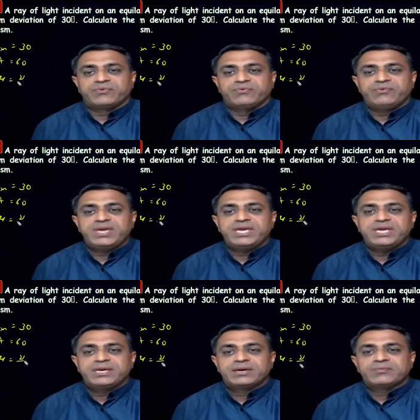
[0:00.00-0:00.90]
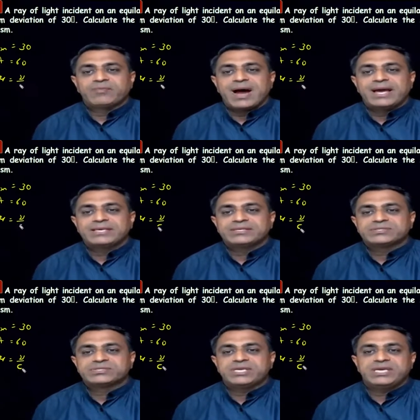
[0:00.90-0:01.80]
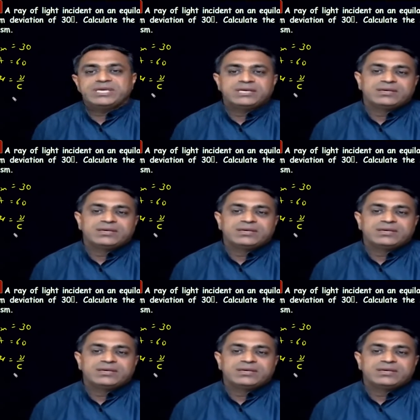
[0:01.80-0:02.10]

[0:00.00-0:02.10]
V by C,